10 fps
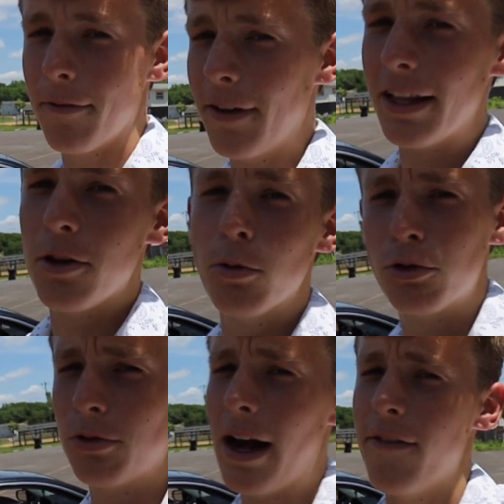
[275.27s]
It felt like you were
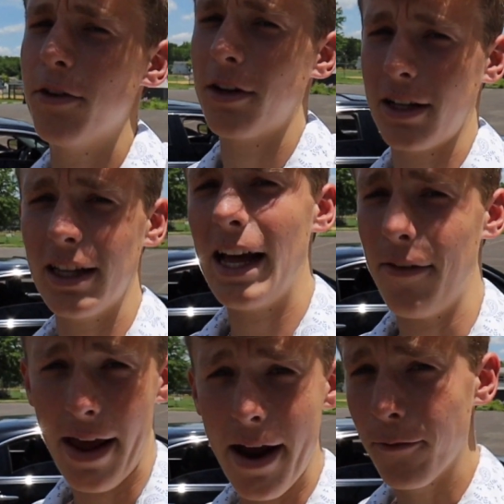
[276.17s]
driving on a
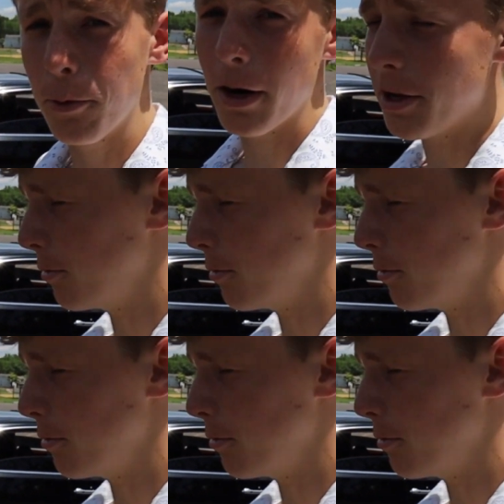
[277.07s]
cloud everywhere you